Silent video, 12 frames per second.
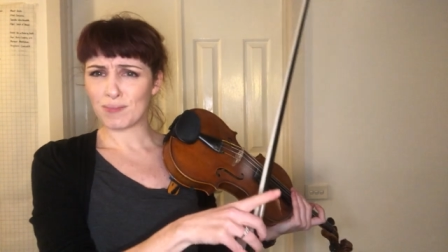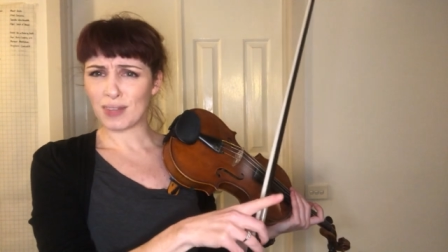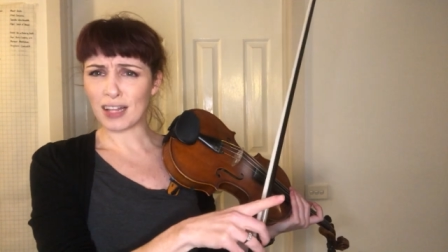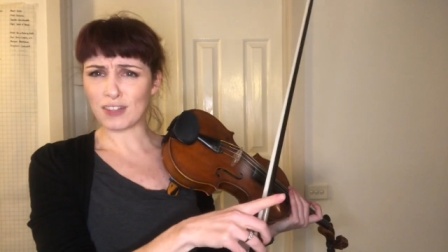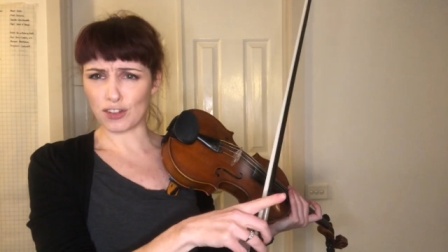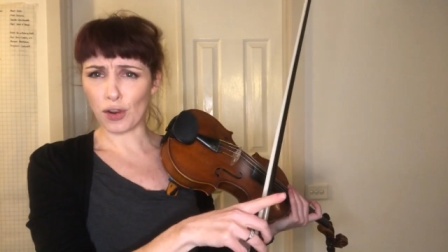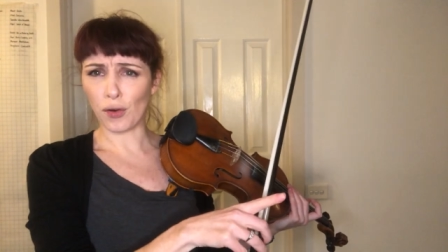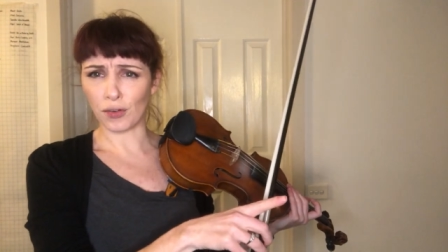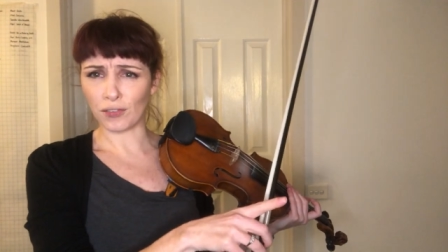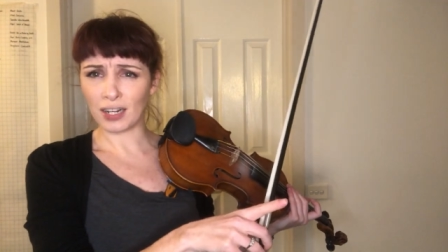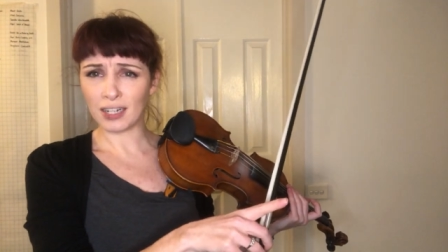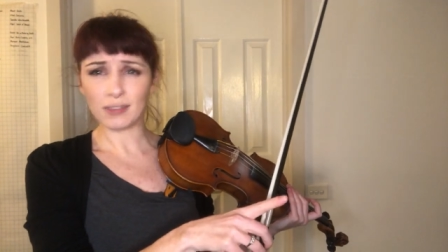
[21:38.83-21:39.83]
that's a tone,
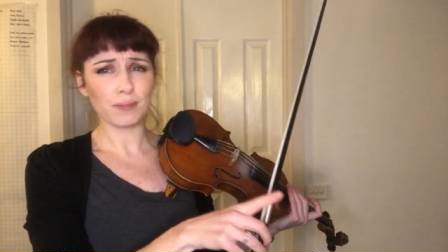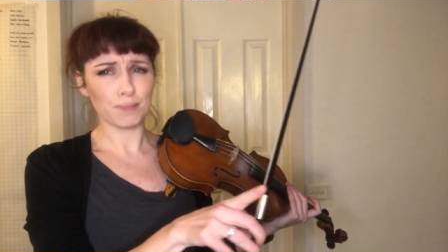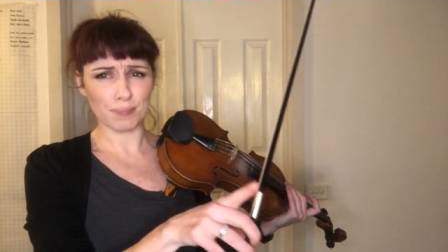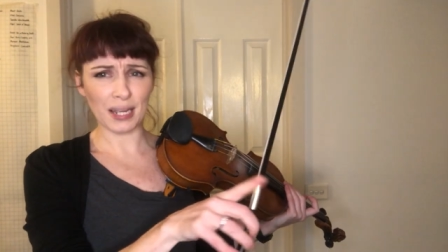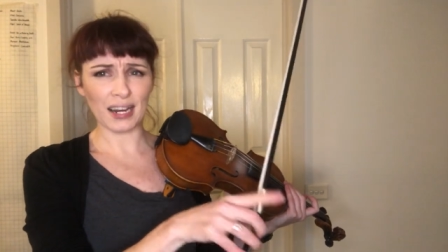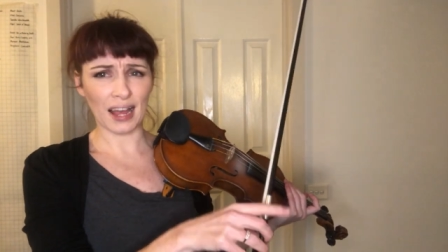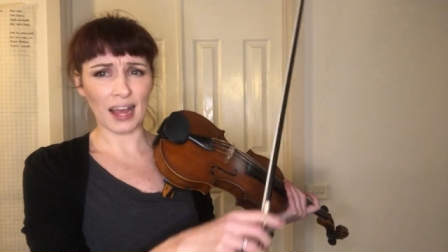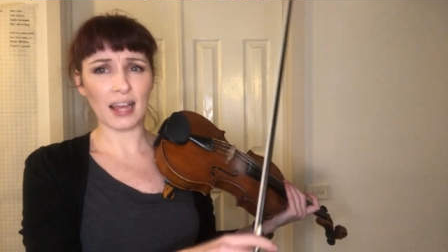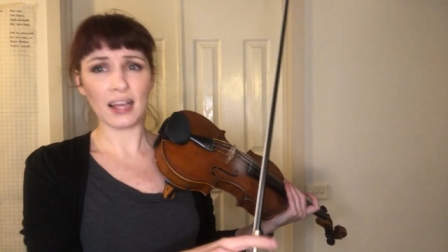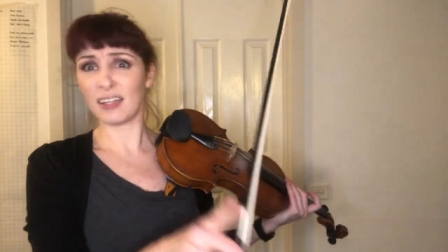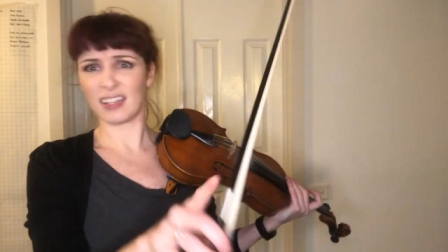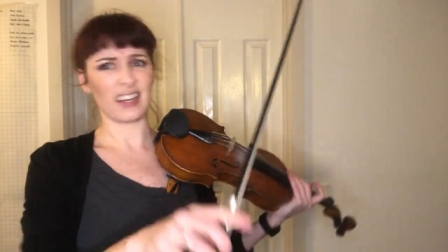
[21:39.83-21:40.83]
right? B to
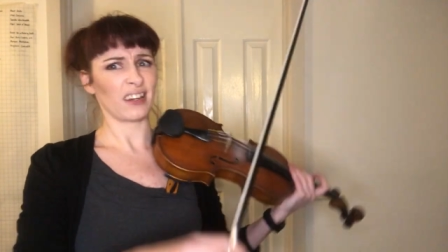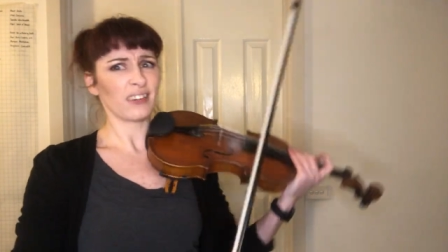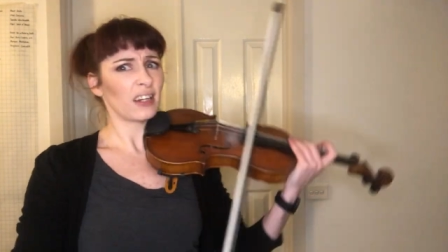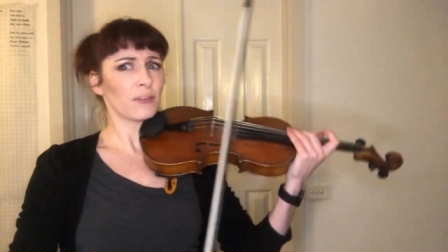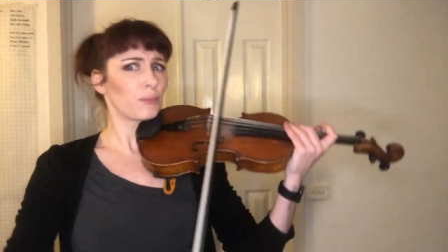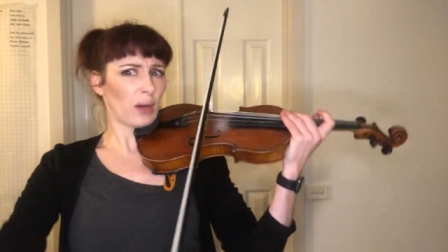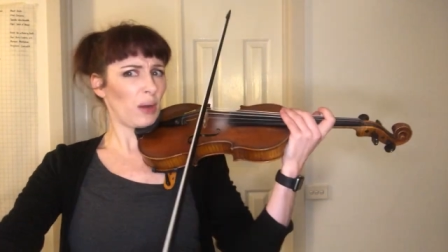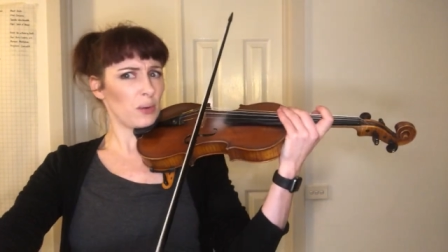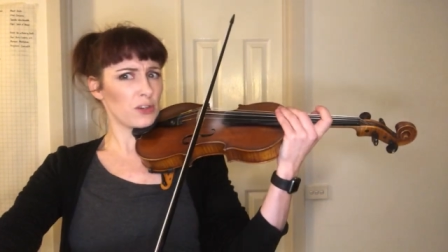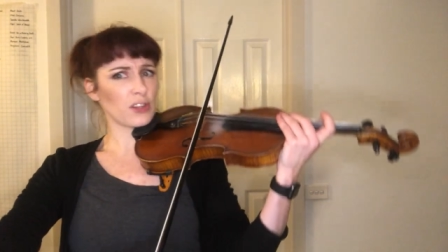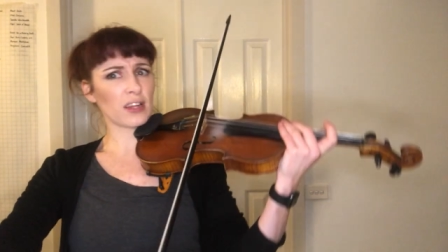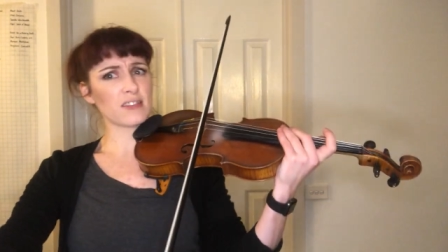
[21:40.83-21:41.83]
A? Yeah, I
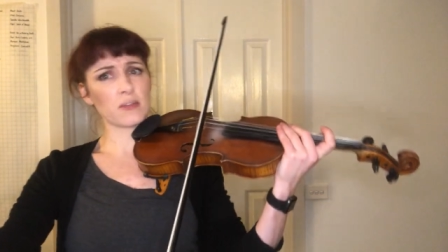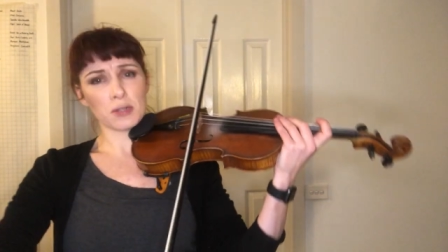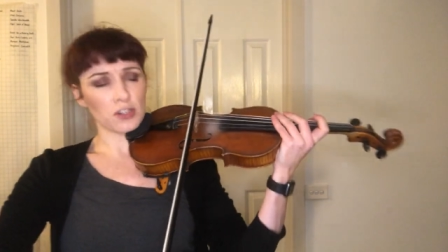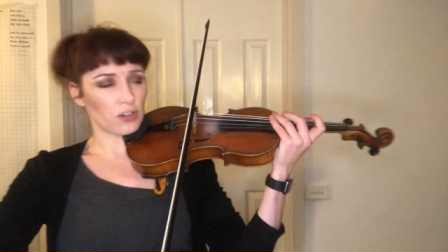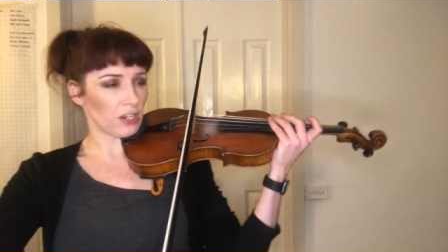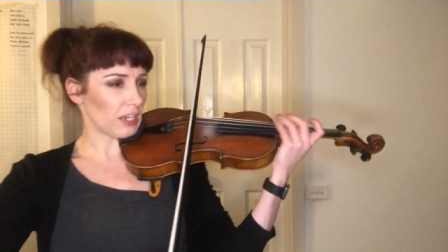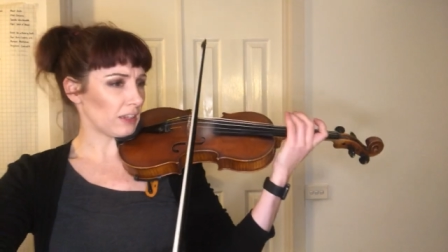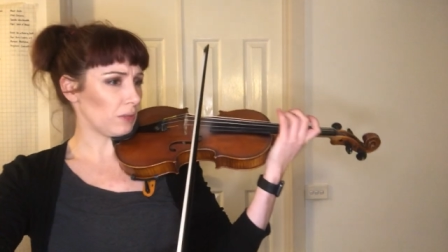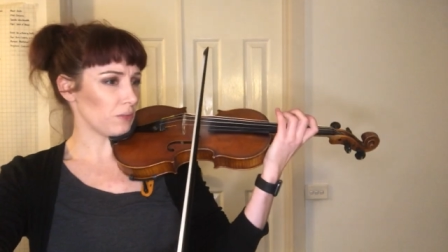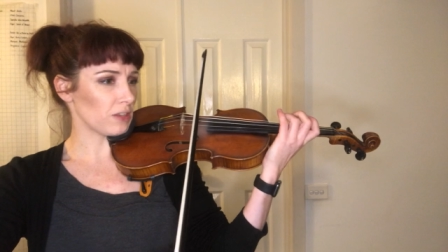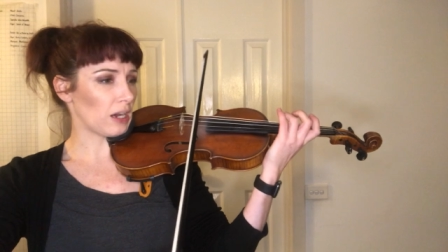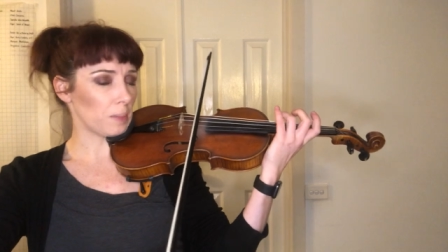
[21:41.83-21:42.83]
won't do that semitone again. That
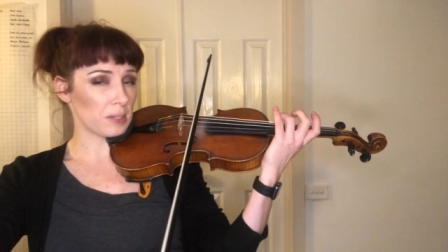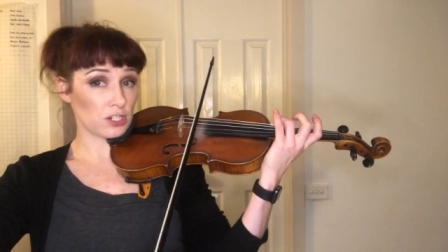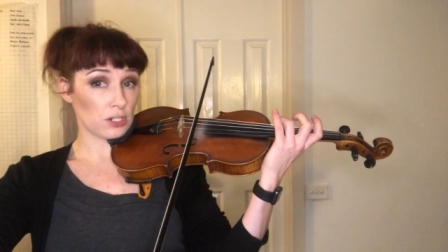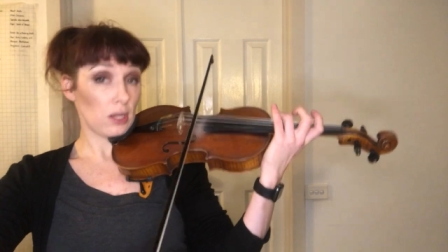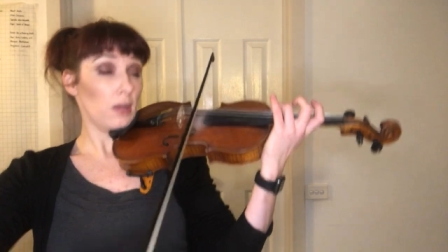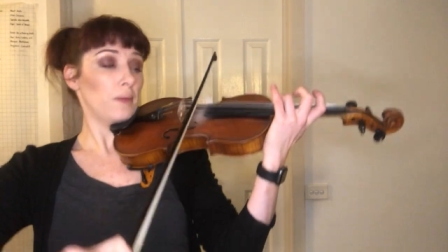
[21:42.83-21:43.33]
was garbage.